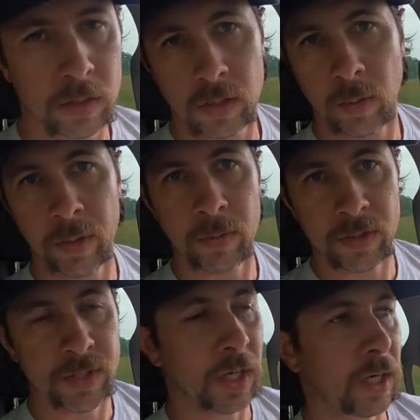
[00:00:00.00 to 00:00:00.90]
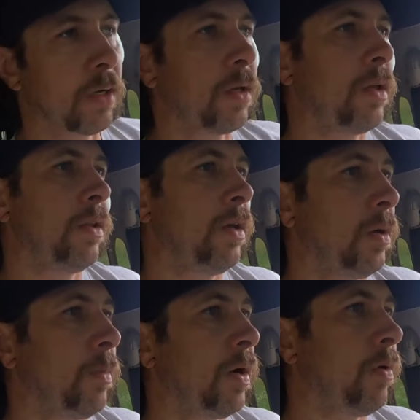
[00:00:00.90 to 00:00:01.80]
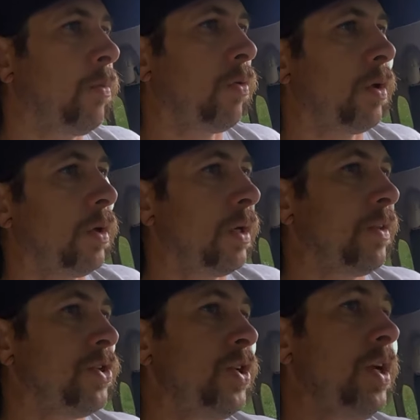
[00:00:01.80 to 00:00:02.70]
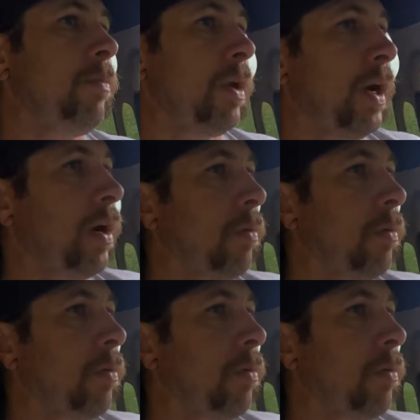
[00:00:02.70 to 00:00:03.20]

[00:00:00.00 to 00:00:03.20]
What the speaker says: I'll be able to check them every morning in the Jeep now,